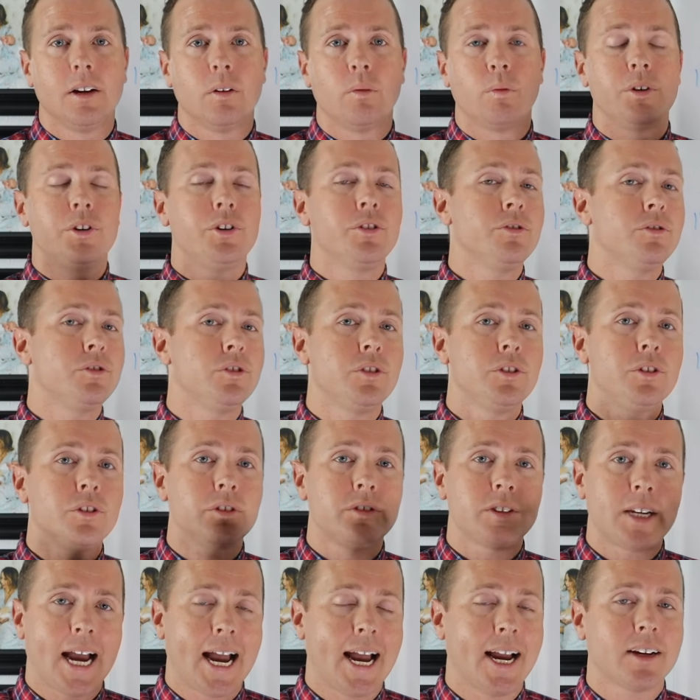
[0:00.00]
when you do your
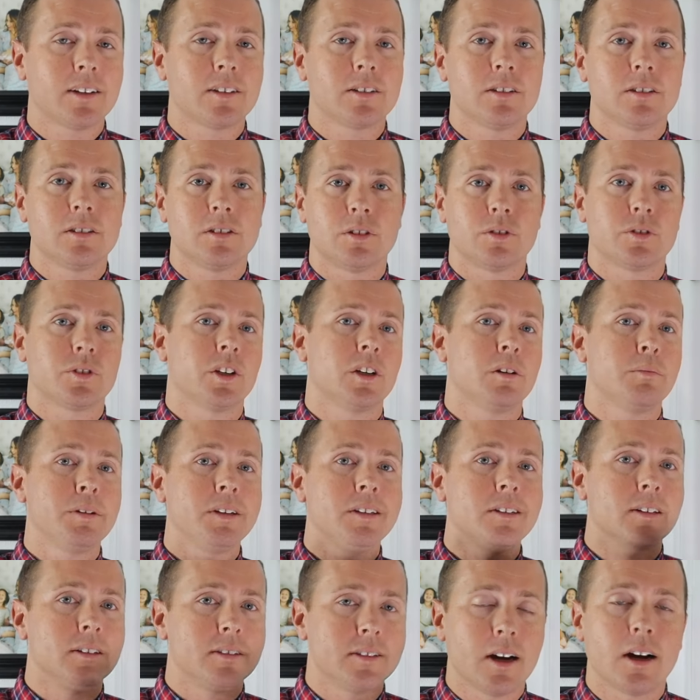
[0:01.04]
taxes, there's going to
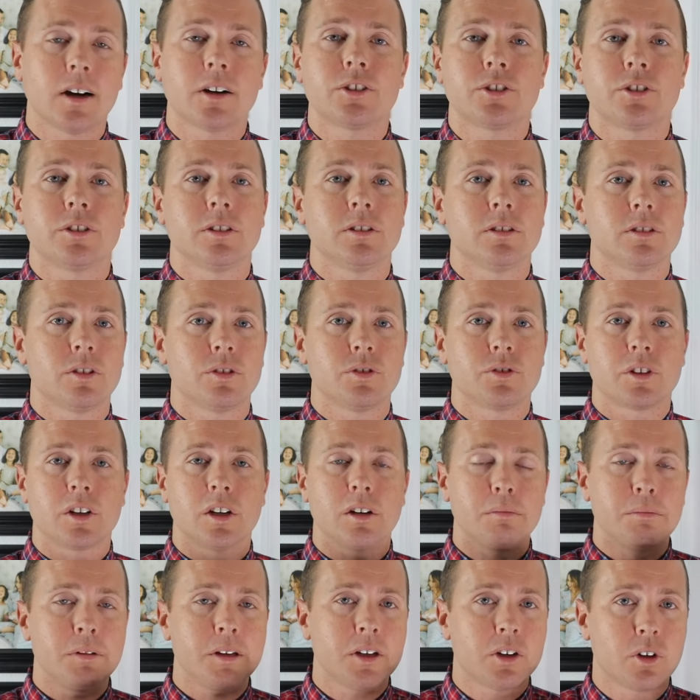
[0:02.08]
be deductions, there's going
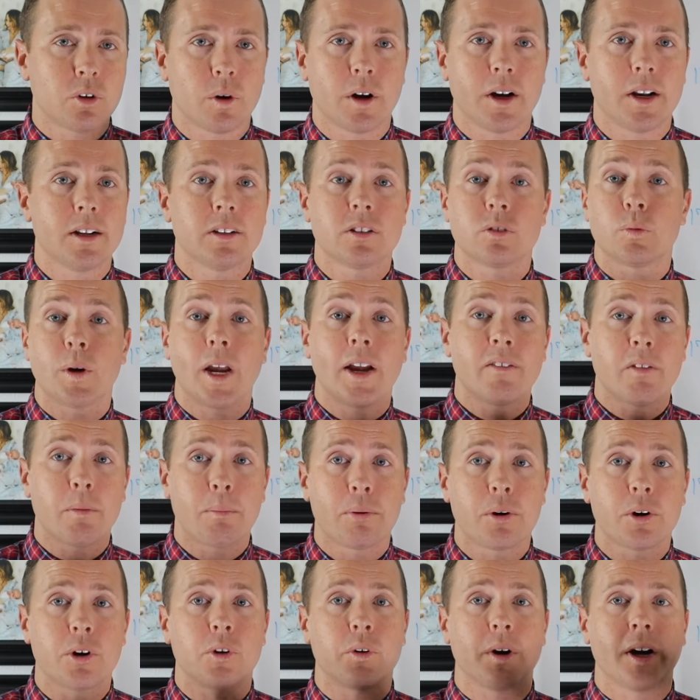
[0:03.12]
to be credits. We have a
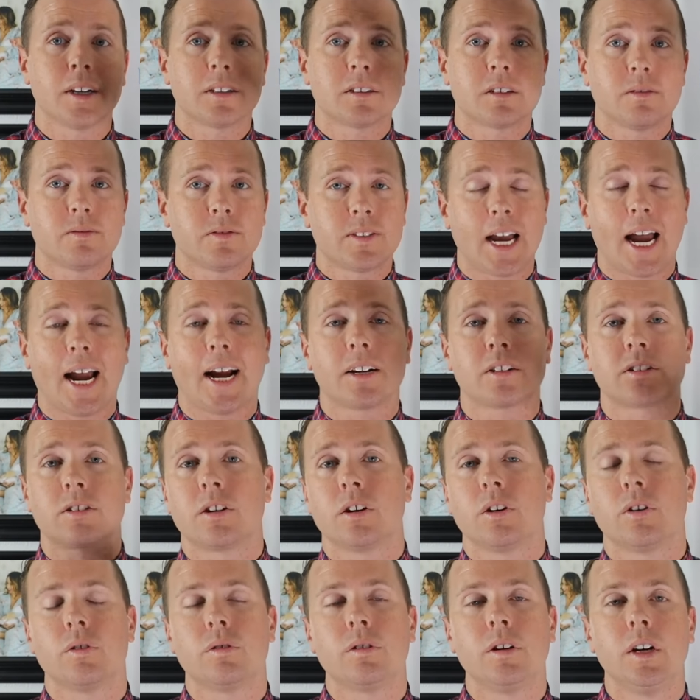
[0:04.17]
progressive tax
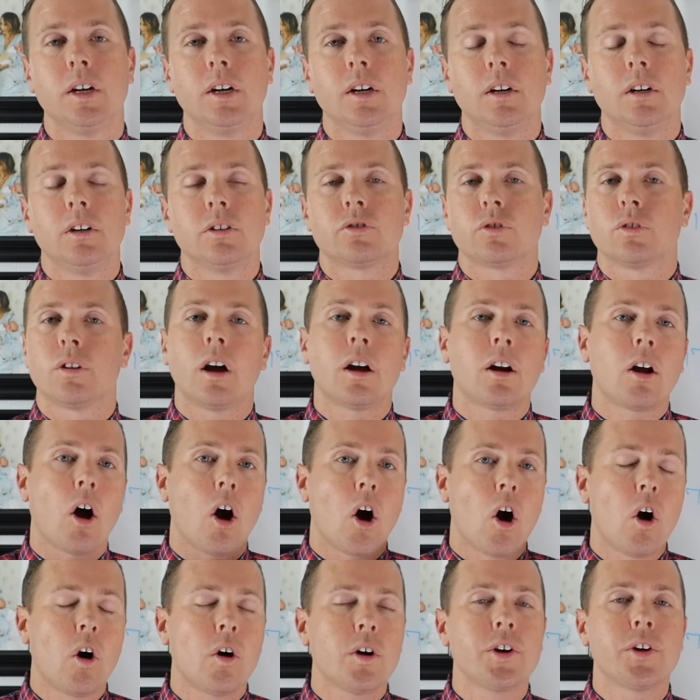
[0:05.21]
code, so not
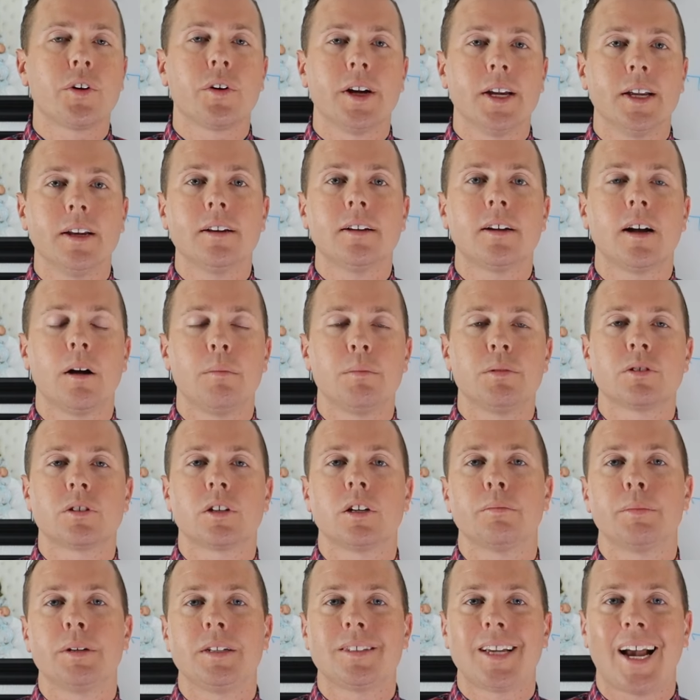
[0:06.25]
all your income is
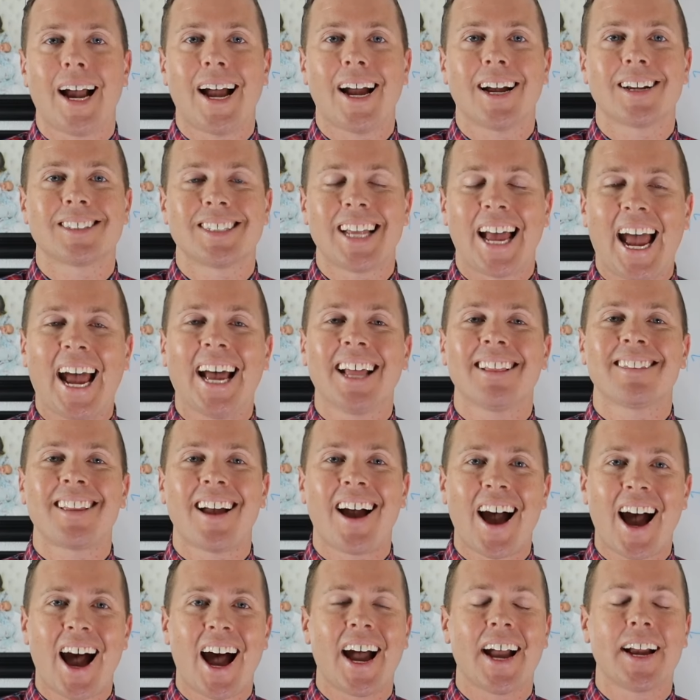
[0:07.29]
going to be taxed at the
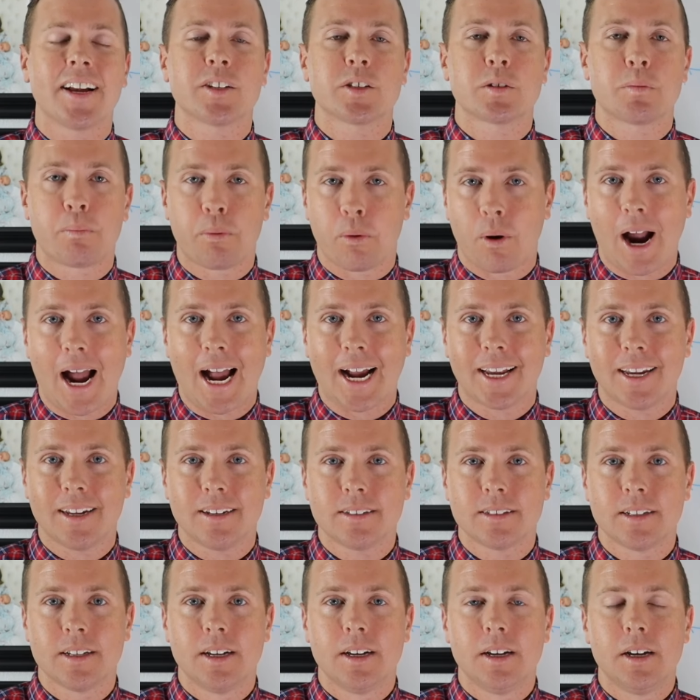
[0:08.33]
highest
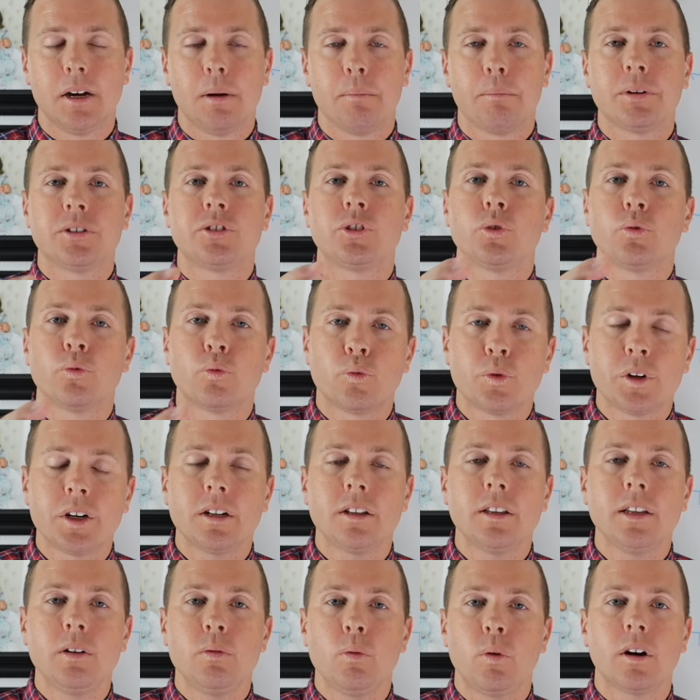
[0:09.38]
bracket, but you
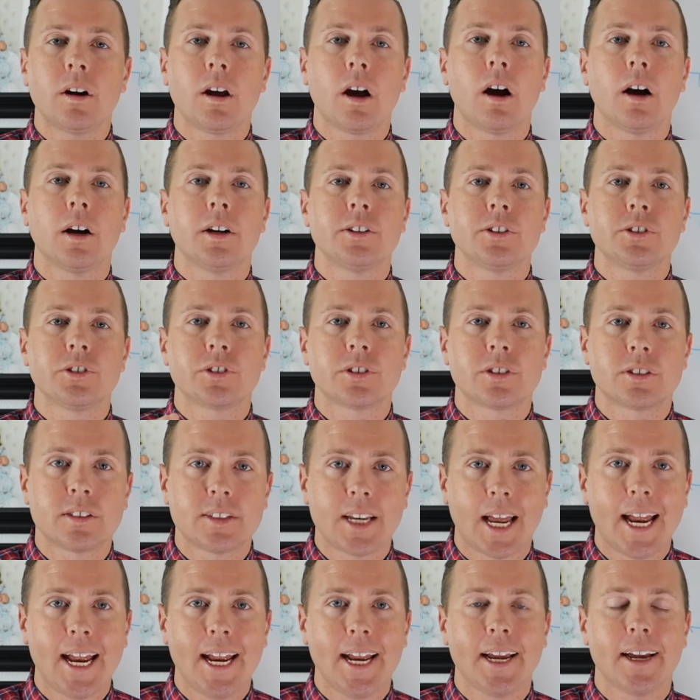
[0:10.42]
really want to
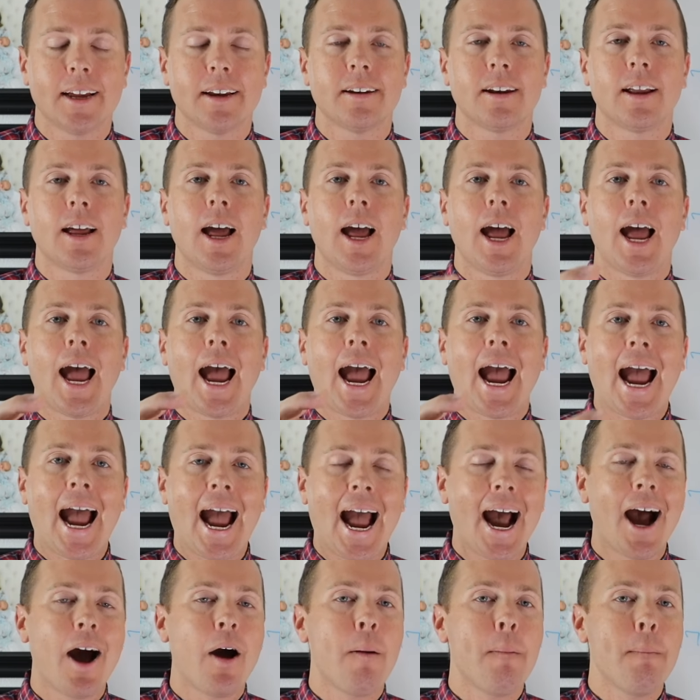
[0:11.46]
understand
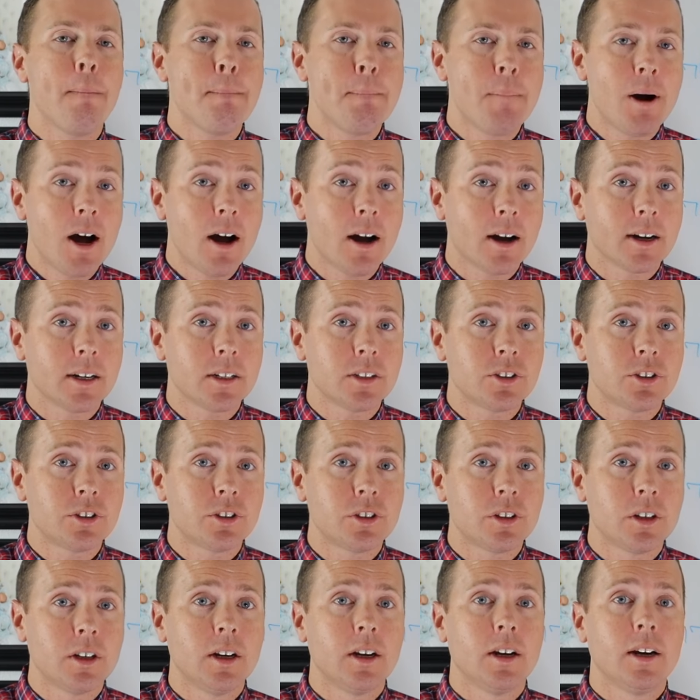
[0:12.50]
how
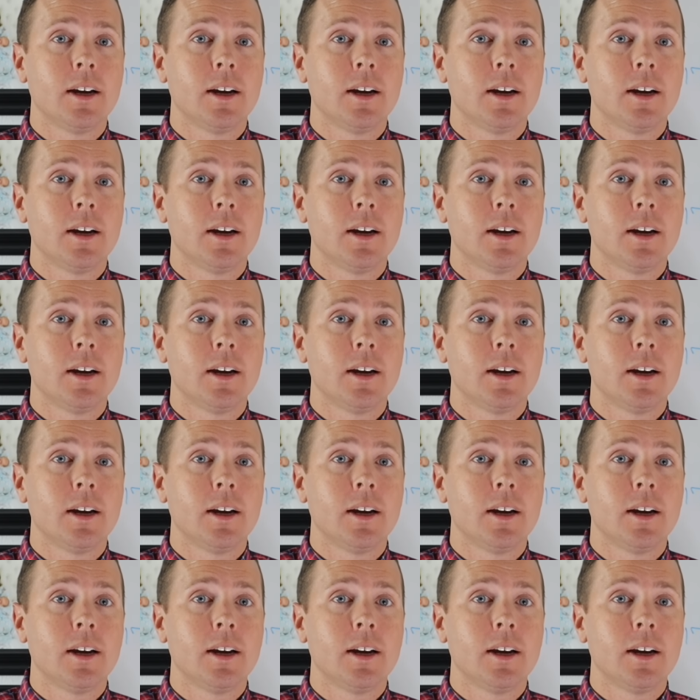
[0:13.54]
much